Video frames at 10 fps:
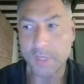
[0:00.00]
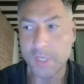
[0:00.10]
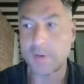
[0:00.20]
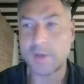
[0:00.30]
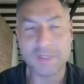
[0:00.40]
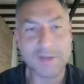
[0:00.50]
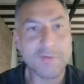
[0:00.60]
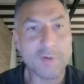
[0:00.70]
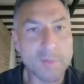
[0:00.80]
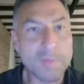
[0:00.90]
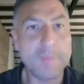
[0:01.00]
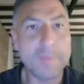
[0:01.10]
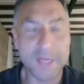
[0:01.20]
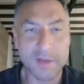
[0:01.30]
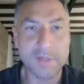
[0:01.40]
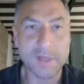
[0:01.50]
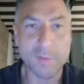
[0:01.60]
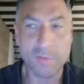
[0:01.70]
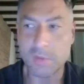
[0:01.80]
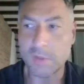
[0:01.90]
here, and therefore betting on their
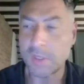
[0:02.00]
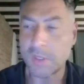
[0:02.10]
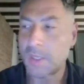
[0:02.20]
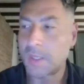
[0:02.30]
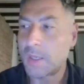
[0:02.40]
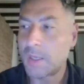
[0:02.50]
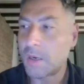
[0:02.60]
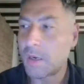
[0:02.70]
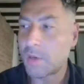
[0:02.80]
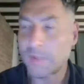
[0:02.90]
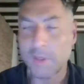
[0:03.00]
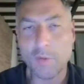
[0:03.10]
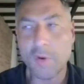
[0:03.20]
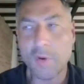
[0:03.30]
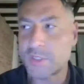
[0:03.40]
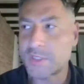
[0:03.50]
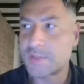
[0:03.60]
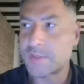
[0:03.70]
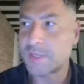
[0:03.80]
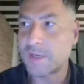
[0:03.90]
own
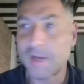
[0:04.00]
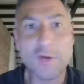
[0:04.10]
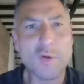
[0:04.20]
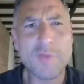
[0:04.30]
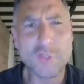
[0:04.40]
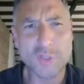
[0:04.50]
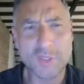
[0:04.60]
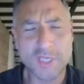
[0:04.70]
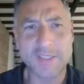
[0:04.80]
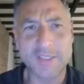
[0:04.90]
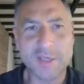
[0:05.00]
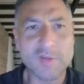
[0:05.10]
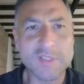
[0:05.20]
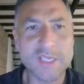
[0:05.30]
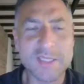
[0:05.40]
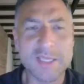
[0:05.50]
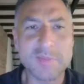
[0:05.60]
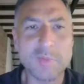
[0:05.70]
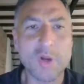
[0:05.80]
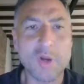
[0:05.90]
horse. I don't know if you saw the article saying
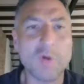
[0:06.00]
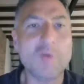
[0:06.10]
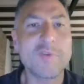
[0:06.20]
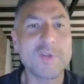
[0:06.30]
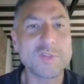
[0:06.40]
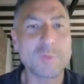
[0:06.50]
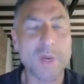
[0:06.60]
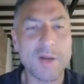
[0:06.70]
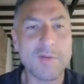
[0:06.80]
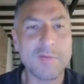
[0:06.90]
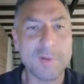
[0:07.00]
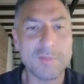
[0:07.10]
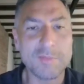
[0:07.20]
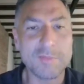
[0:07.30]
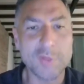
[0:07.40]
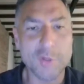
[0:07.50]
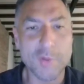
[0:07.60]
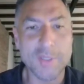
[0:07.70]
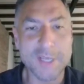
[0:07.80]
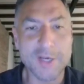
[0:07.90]
that more and more funds right now from the
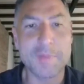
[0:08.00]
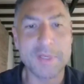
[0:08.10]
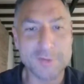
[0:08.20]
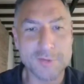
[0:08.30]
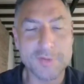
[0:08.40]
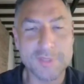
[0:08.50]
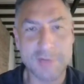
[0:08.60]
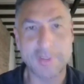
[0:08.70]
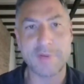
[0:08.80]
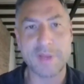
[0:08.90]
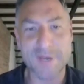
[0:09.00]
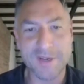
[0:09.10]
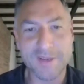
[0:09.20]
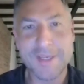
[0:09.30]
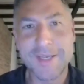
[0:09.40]
US are coming to Saudi Arabia